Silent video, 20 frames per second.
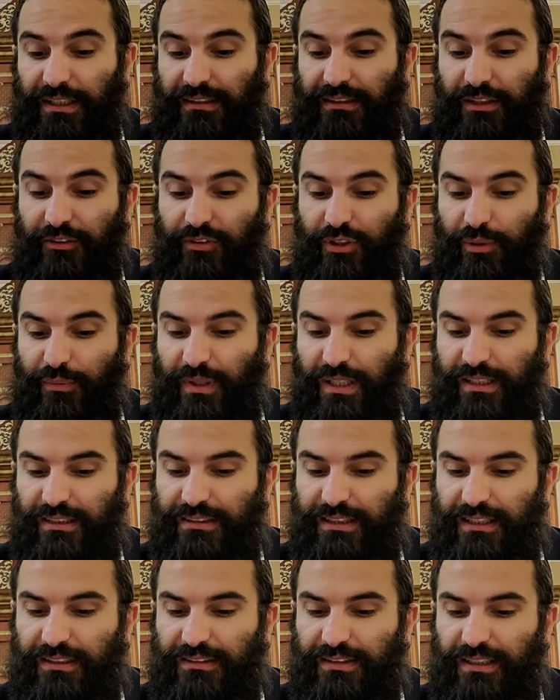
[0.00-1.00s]
David HaMelech
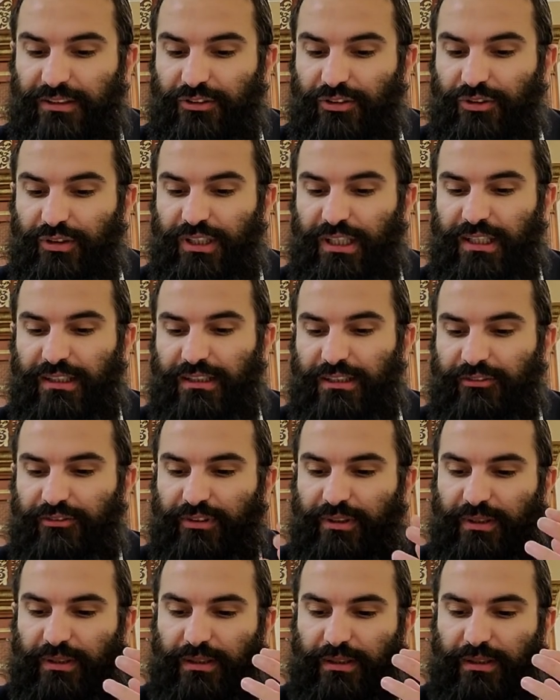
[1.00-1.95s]
says that you can't even